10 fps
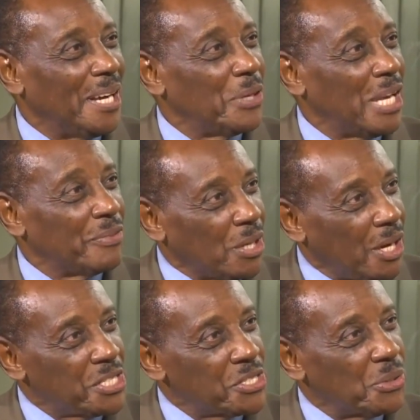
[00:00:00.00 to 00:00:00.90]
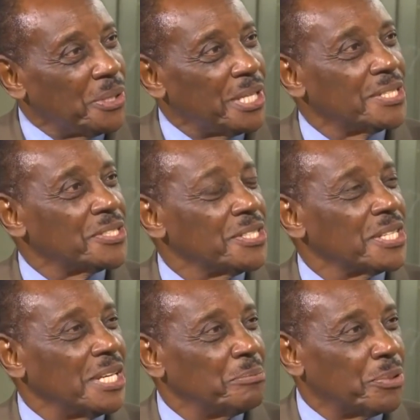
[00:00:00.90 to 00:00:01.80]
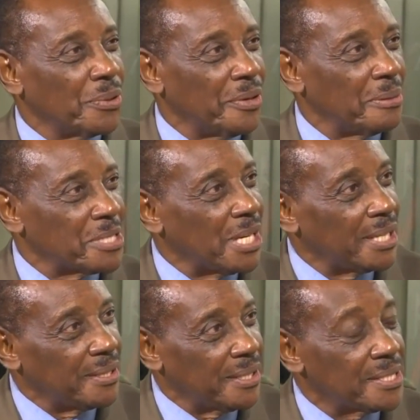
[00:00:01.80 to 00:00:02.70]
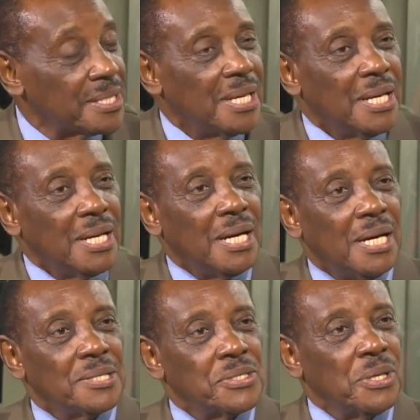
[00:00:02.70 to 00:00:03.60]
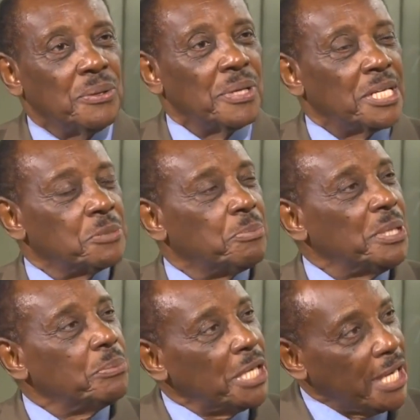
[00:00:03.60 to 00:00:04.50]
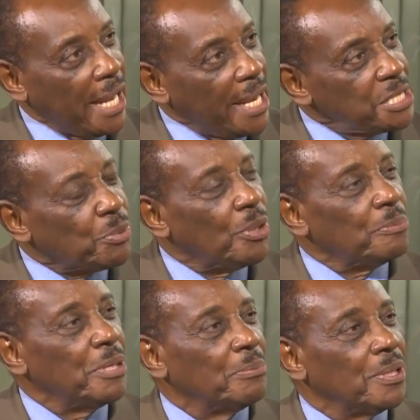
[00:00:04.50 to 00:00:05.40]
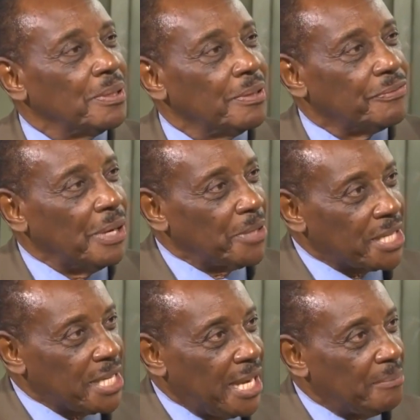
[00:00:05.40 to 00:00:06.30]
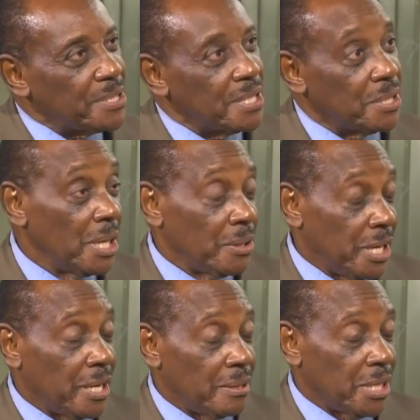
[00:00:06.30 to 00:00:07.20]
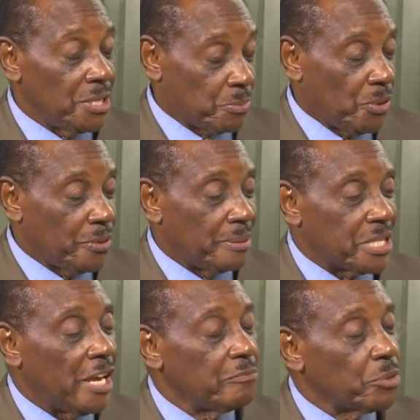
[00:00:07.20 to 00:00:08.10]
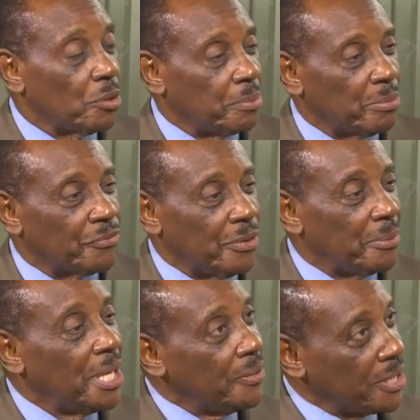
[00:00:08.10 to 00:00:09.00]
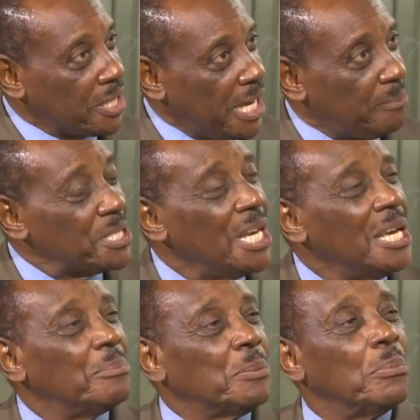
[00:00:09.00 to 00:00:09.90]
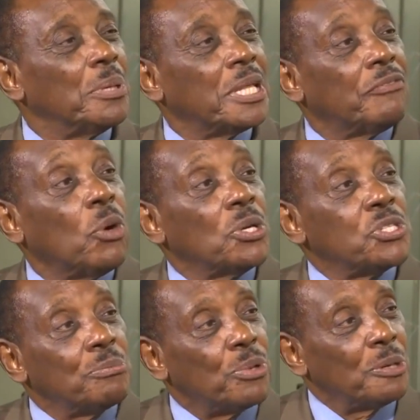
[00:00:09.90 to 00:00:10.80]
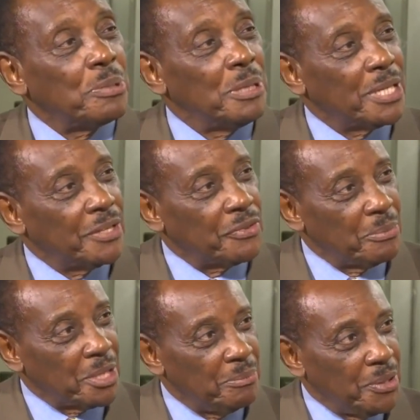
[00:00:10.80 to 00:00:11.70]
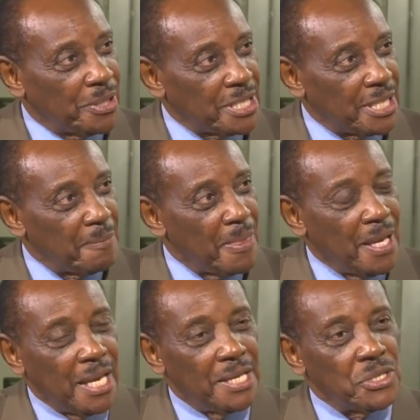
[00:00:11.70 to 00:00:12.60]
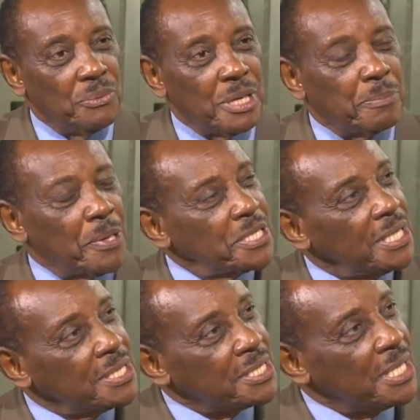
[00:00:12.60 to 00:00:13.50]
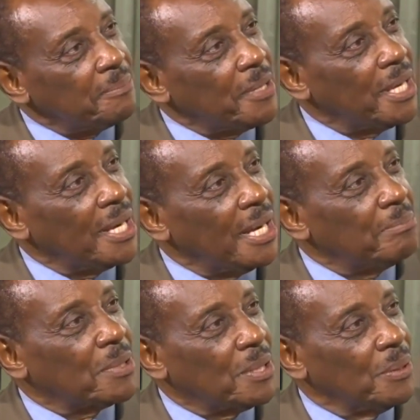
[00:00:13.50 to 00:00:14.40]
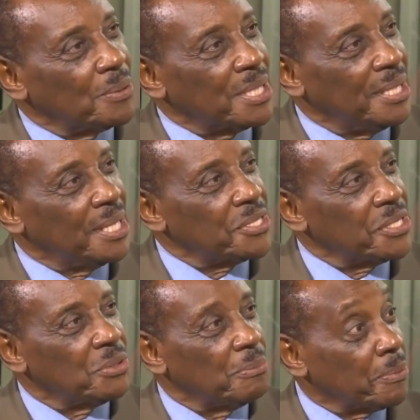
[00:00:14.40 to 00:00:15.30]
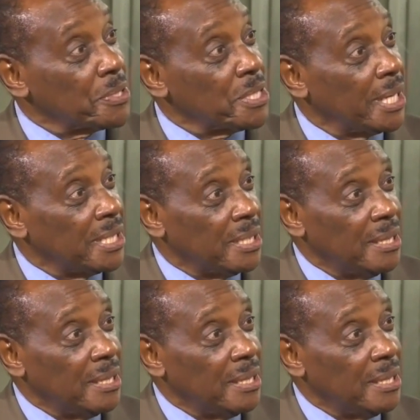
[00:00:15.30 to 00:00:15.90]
We have the largest audiences in programs like this. So it has brought people from the campus. These programs have brought people from the campus, but they've also brought people in from the community. And so when a person could sit up there up close and listen to a person like